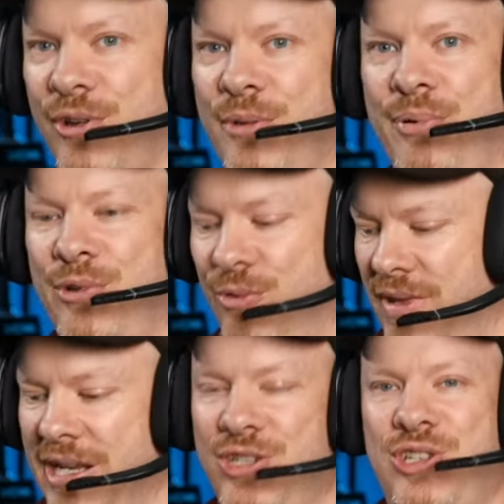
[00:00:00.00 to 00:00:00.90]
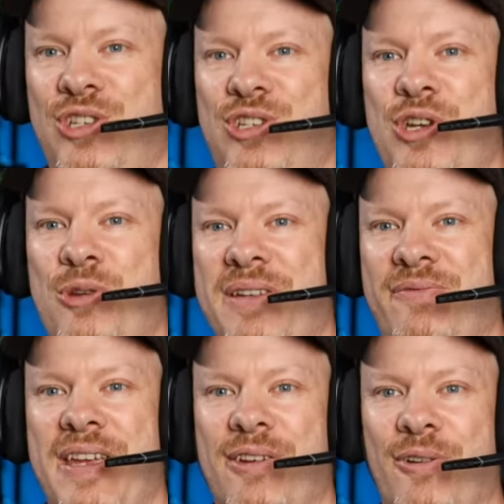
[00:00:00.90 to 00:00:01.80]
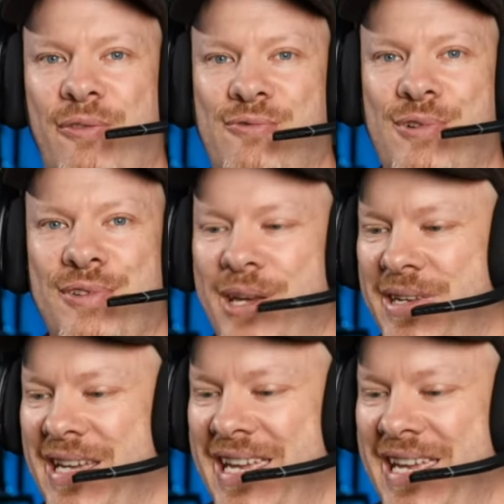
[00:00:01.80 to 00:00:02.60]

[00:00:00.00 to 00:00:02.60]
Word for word: to put up with that stupid thing on the front, okay?